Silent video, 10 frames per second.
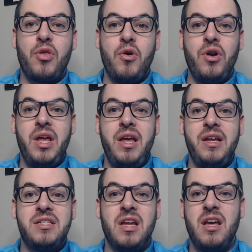
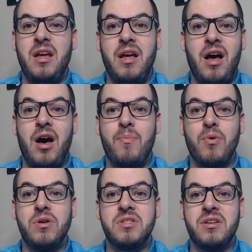30 to
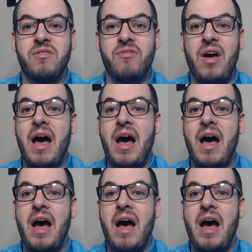upwards of